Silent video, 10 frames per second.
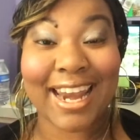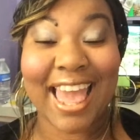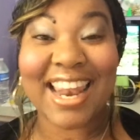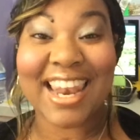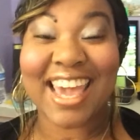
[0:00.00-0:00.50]

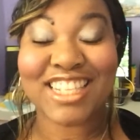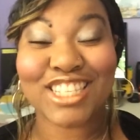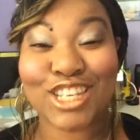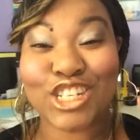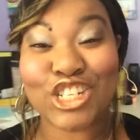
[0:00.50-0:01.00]
in
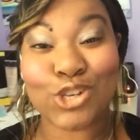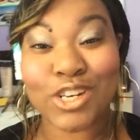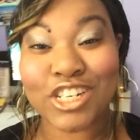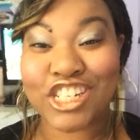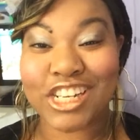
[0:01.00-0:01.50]
Atlanta,
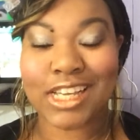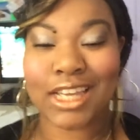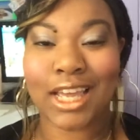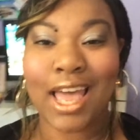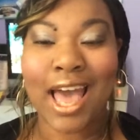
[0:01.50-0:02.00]
Georgia.